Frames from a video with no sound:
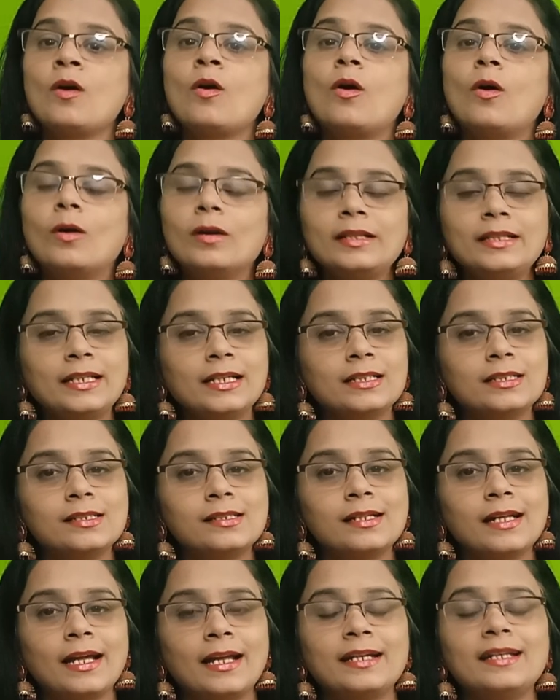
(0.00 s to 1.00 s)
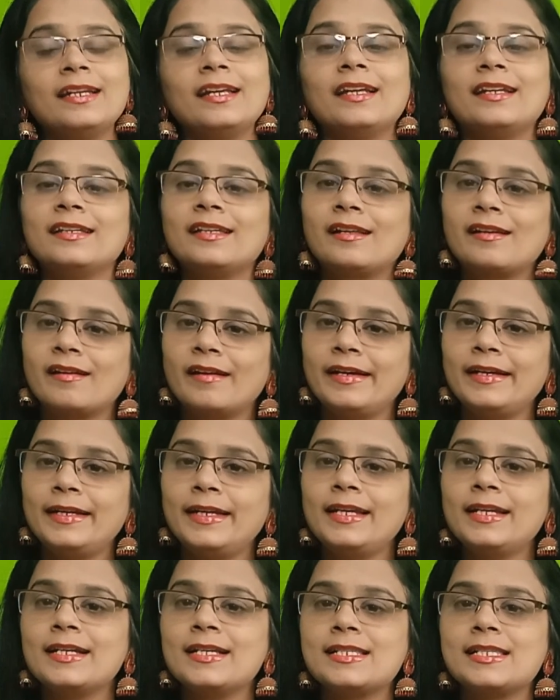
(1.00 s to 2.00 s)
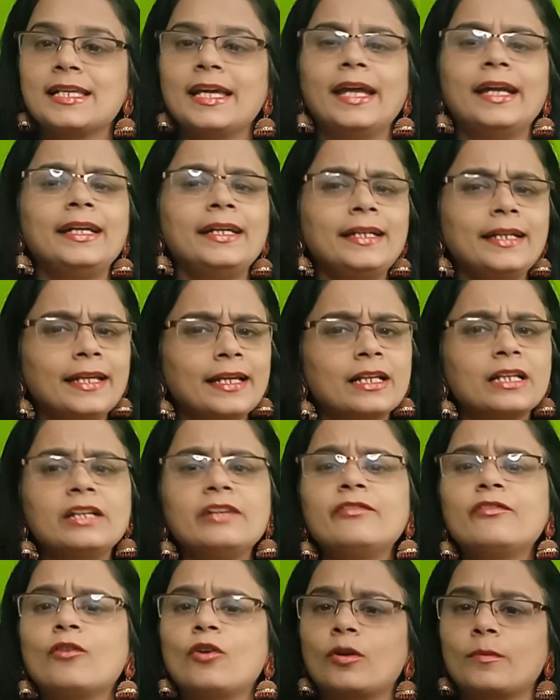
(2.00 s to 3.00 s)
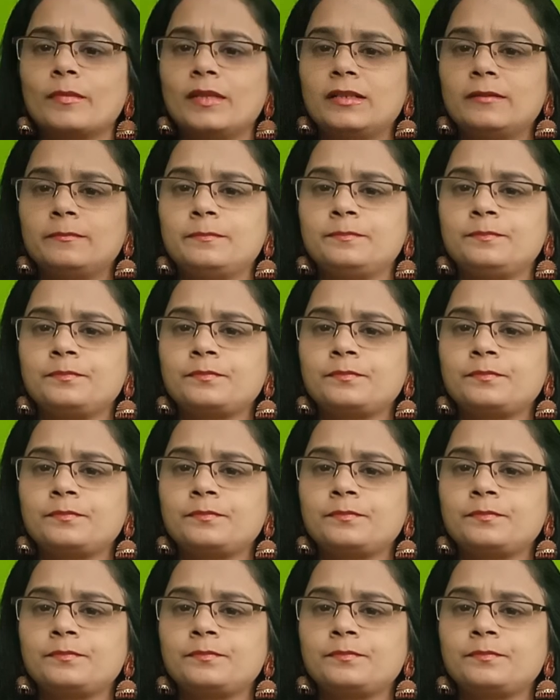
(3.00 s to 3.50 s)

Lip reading: On the other hand, the writing is entirely formal.